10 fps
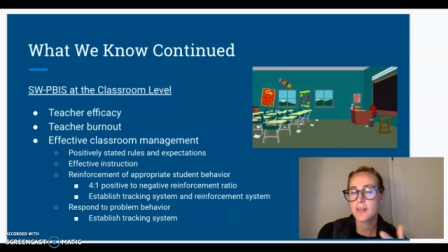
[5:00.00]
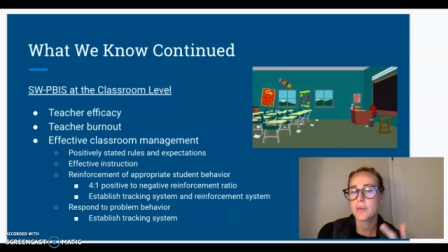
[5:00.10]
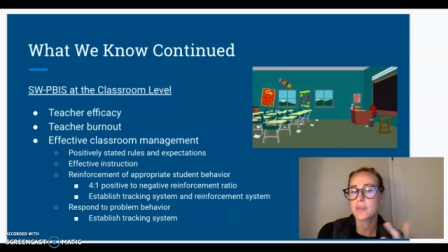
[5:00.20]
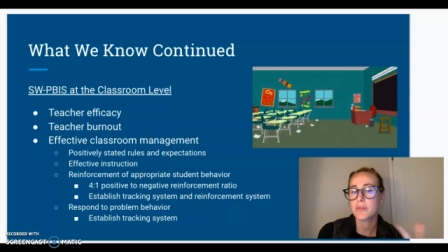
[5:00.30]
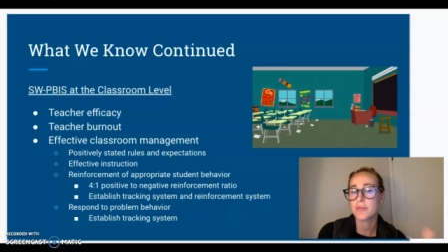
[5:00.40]
that
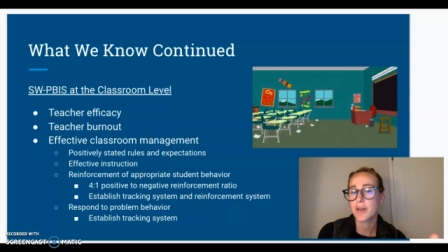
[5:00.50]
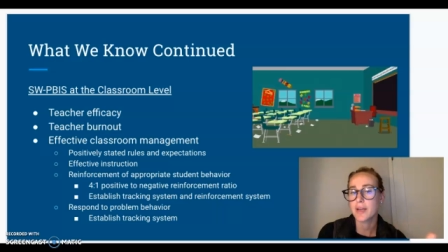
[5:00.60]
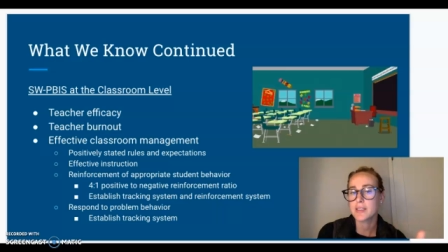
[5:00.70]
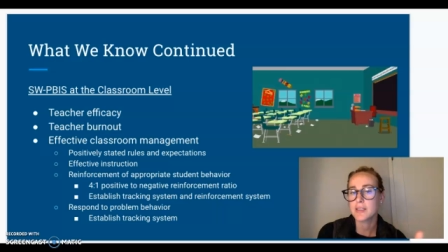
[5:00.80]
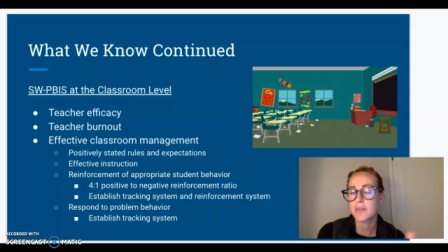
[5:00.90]
was
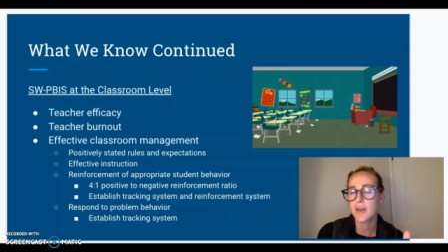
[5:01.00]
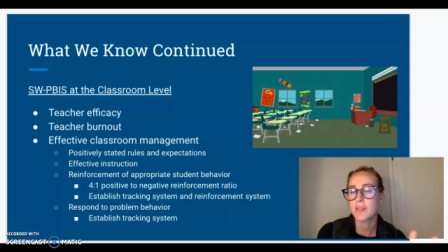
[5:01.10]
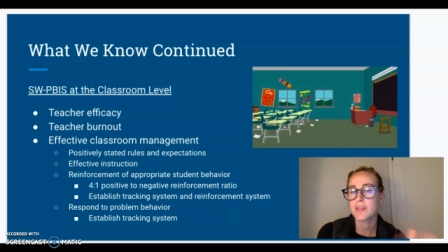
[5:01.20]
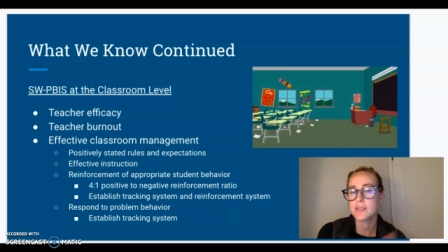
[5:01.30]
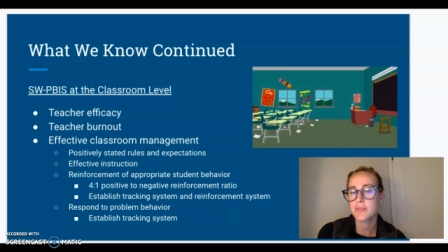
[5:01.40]
effective
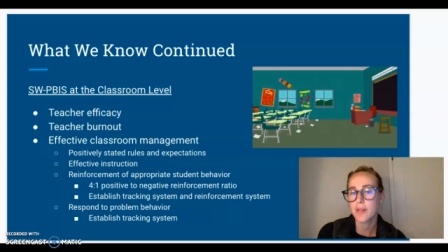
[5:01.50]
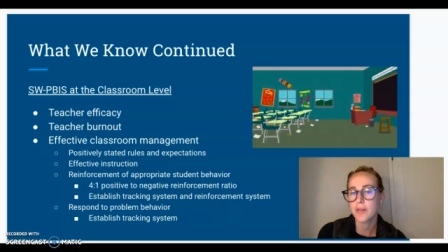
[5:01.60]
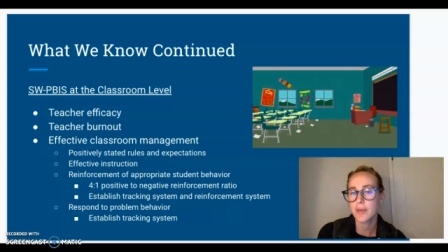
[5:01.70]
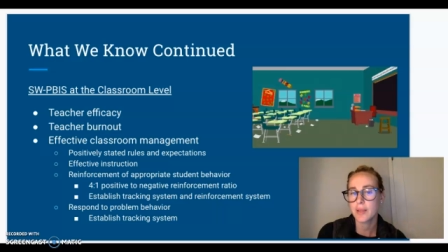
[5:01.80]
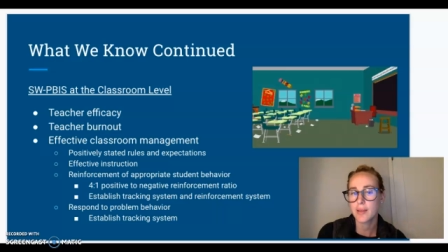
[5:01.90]
had these
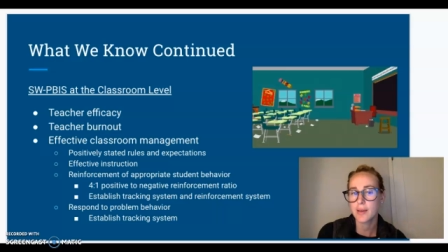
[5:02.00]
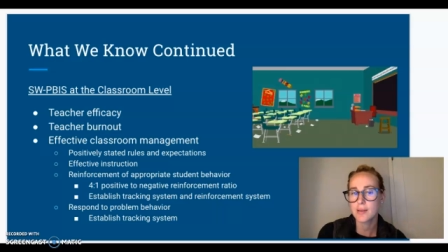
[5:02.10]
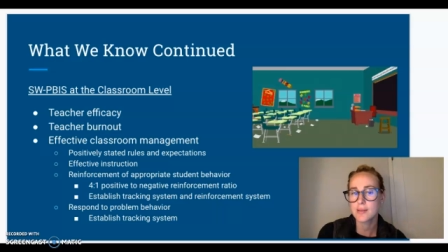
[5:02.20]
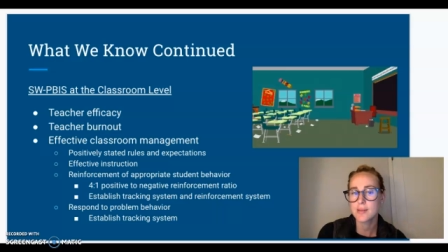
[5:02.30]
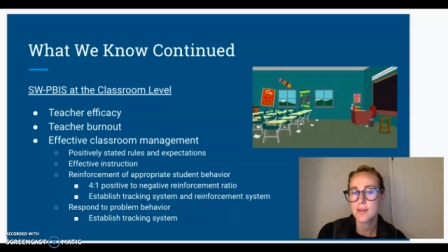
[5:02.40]
following
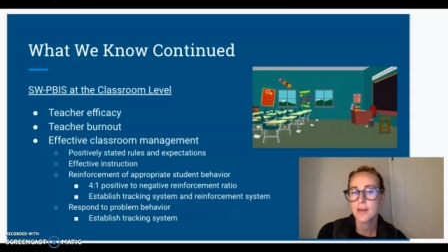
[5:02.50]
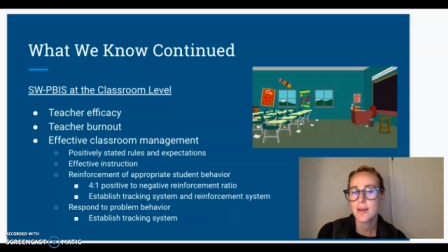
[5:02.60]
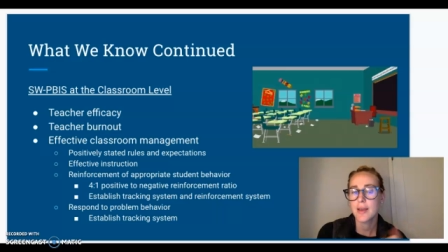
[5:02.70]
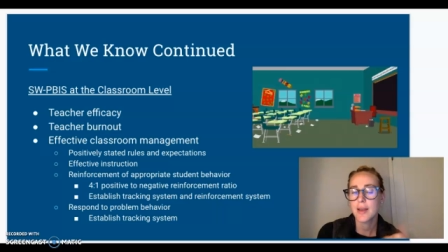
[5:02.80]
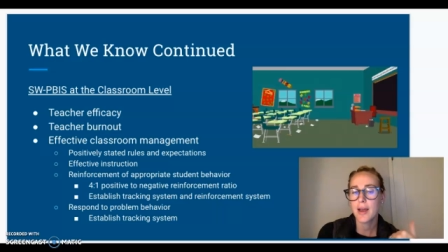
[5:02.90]
things.
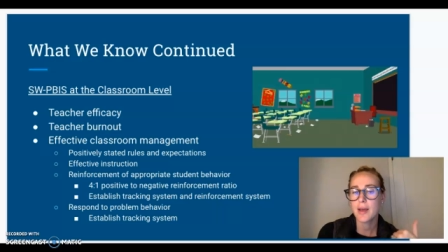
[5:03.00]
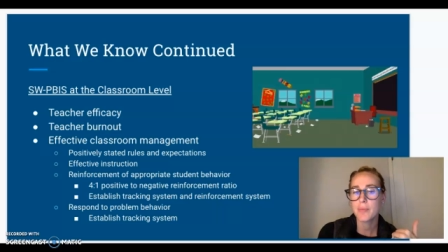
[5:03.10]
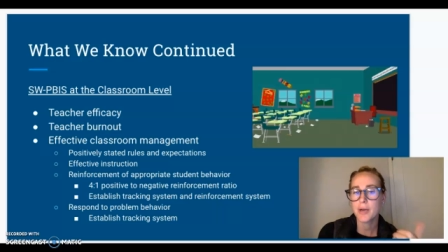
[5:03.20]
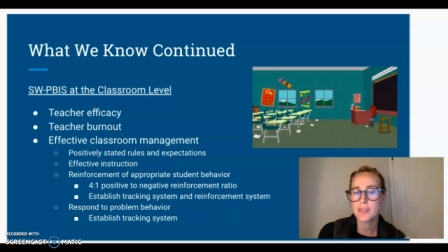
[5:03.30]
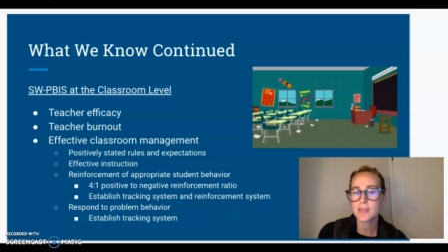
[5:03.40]
It had
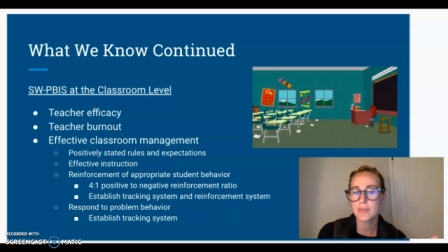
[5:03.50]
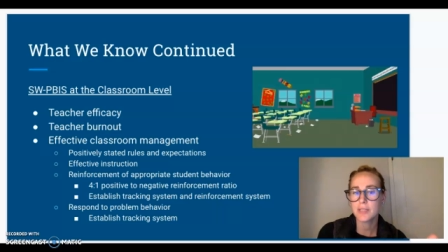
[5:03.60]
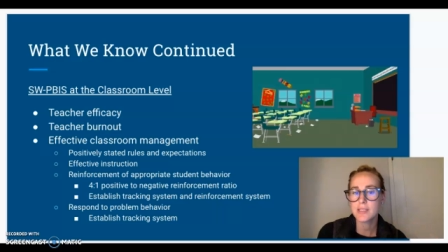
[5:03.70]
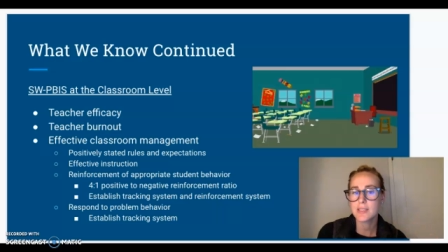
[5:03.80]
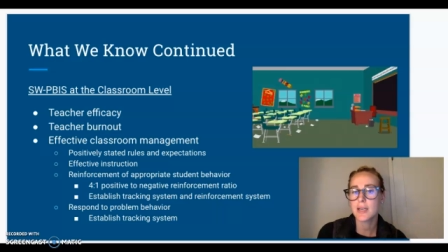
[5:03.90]

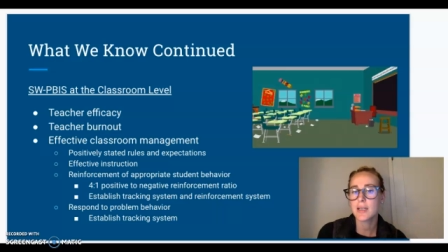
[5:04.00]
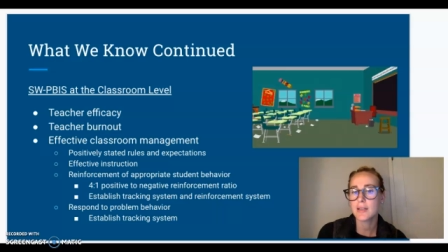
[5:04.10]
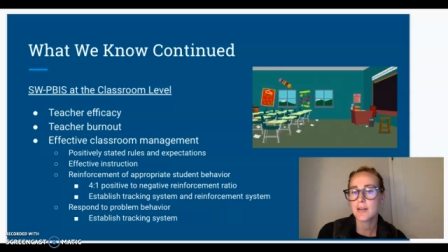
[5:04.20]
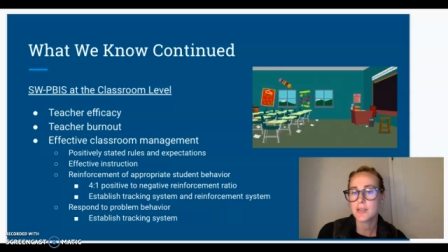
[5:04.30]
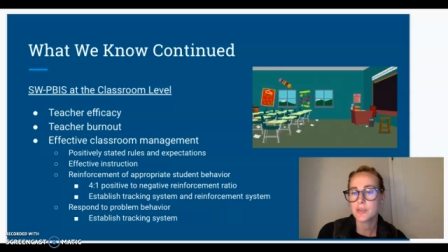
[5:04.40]
positively stated
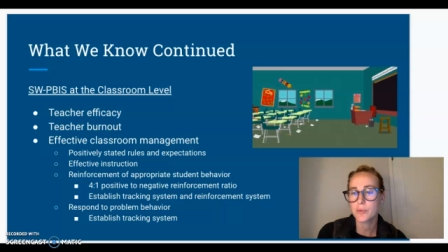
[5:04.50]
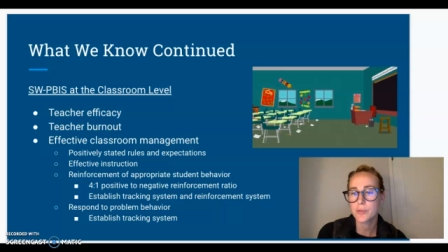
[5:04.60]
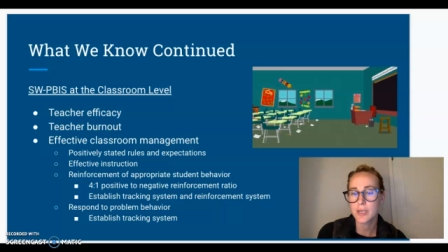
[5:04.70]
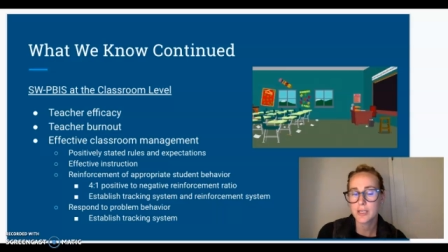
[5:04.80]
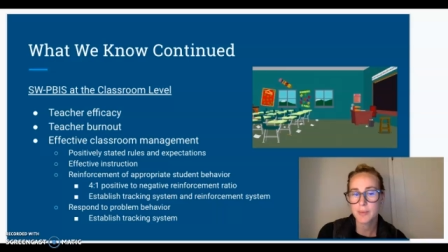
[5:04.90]
classroom
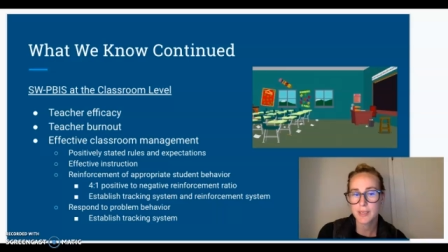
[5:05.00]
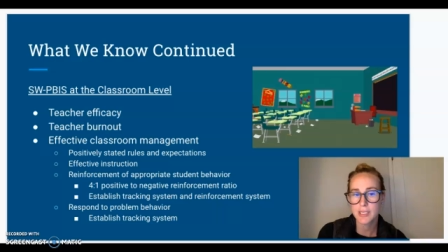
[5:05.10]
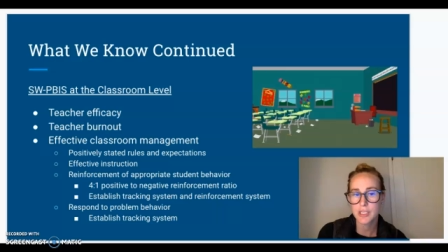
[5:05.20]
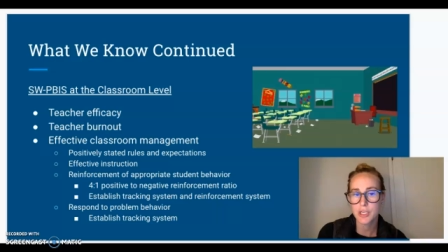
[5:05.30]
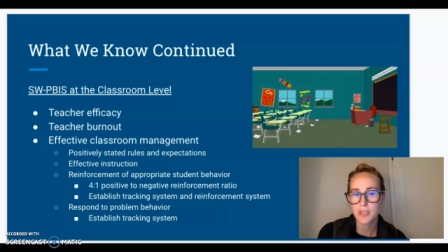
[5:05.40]
rules and
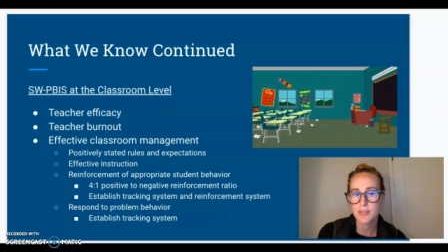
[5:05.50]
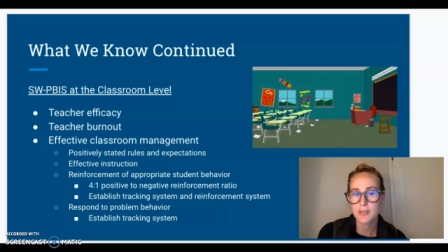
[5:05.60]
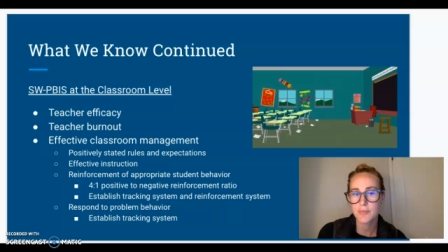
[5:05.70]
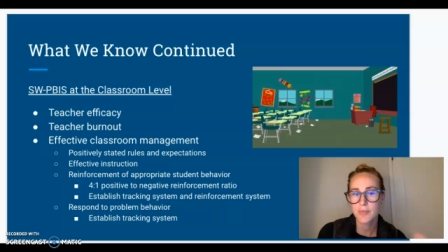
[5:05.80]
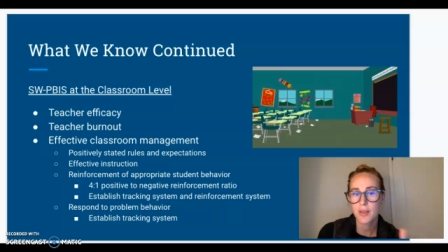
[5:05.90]

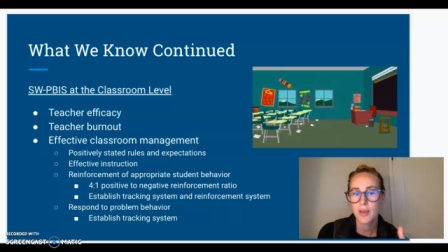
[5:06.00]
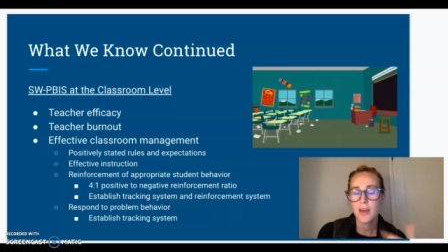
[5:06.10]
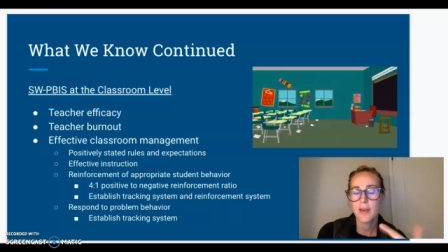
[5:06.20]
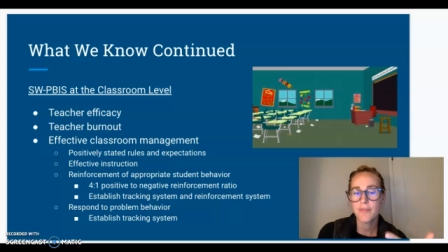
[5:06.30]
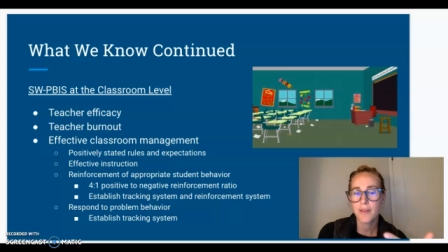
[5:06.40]
expectations.
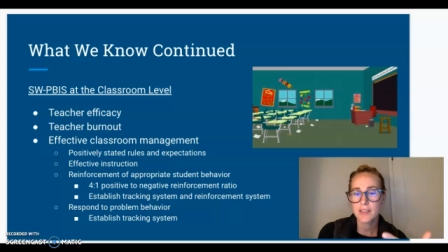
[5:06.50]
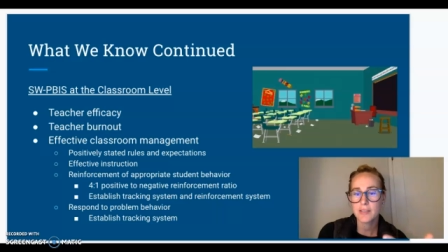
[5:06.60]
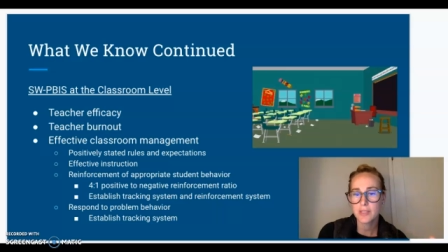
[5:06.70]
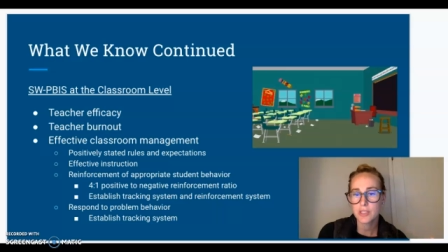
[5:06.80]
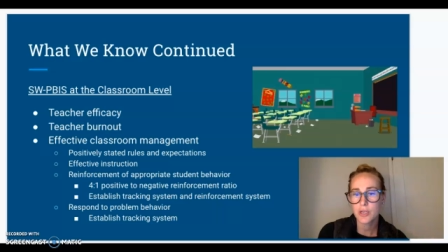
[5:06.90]

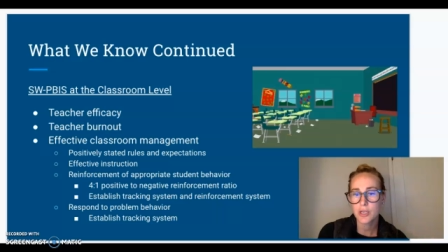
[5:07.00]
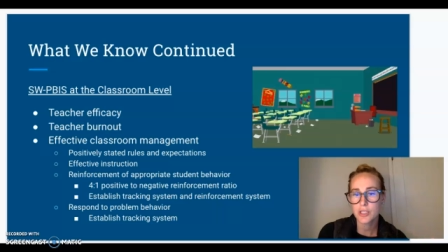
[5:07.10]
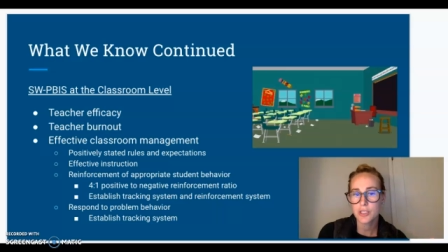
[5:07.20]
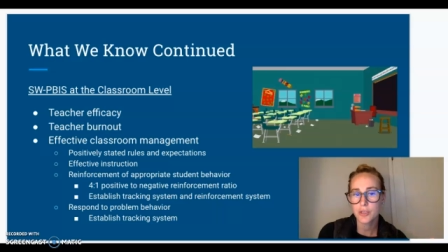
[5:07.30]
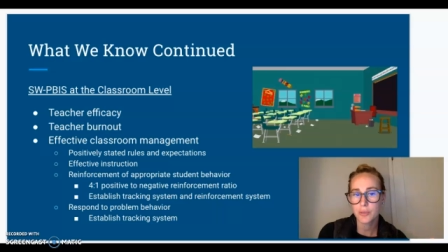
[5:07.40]
Effective
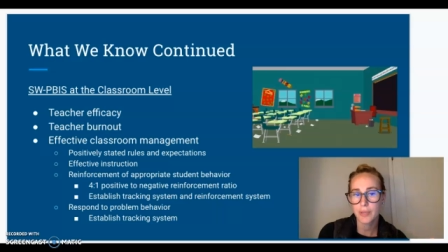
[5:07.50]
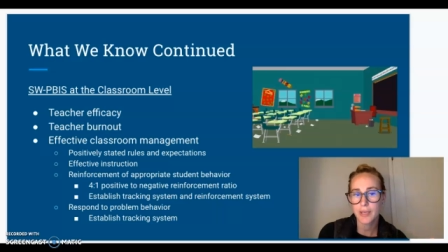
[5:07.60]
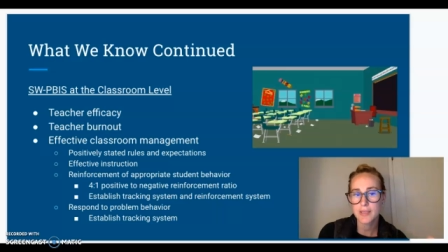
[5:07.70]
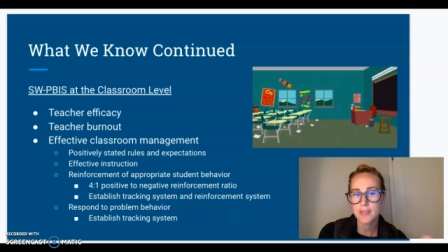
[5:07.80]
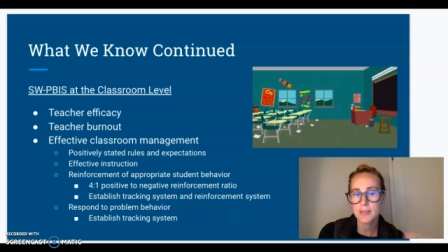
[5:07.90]
instruction took
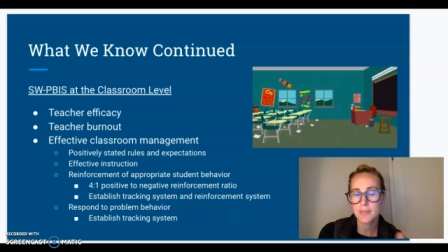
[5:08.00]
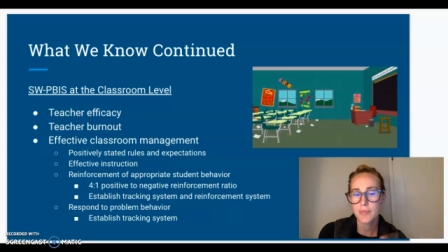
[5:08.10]
place.